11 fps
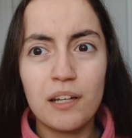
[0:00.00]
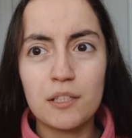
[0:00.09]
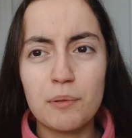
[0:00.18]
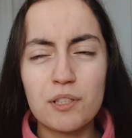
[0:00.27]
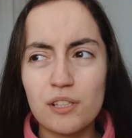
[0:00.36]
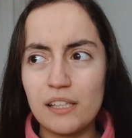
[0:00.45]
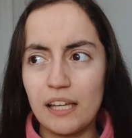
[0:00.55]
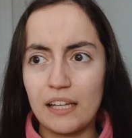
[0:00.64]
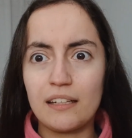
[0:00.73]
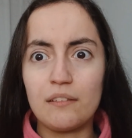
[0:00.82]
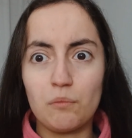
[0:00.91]
especially
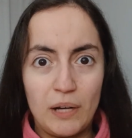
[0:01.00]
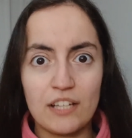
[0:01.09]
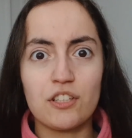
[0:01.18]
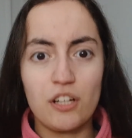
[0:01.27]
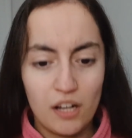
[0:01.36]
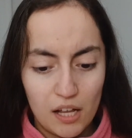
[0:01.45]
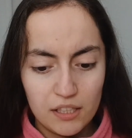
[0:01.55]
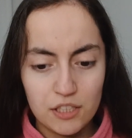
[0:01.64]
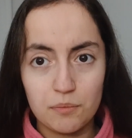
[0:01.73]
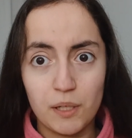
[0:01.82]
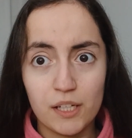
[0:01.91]
like when I started
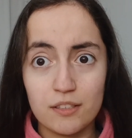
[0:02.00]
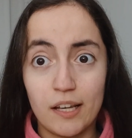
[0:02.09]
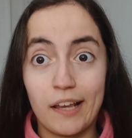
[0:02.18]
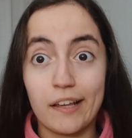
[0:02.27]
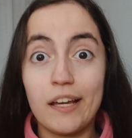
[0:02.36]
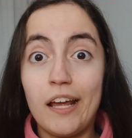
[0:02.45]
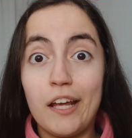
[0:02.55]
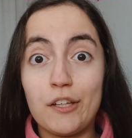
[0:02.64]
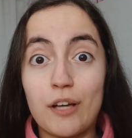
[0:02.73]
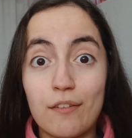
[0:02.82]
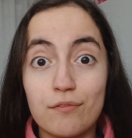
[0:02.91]
college because like
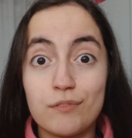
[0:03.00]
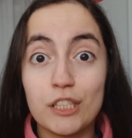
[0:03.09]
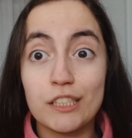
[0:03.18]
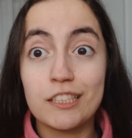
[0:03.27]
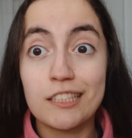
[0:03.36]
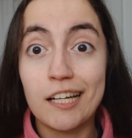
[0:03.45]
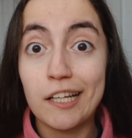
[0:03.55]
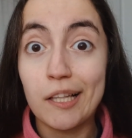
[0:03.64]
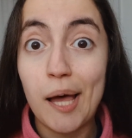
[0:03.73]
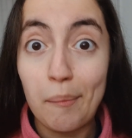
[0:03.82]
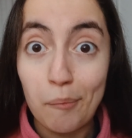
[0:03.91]
you have to study a
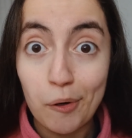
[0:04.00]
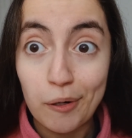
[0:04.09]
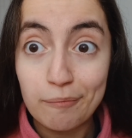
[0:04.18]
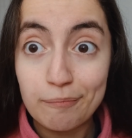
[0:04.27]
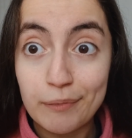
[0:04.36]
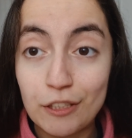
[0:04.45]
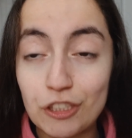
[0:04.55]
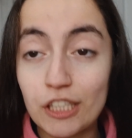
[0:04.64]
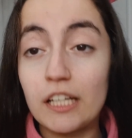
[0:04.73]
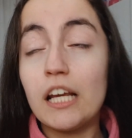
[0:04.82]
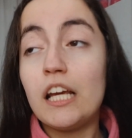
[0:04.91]
lot more and
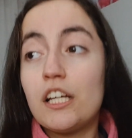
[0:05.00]
shit.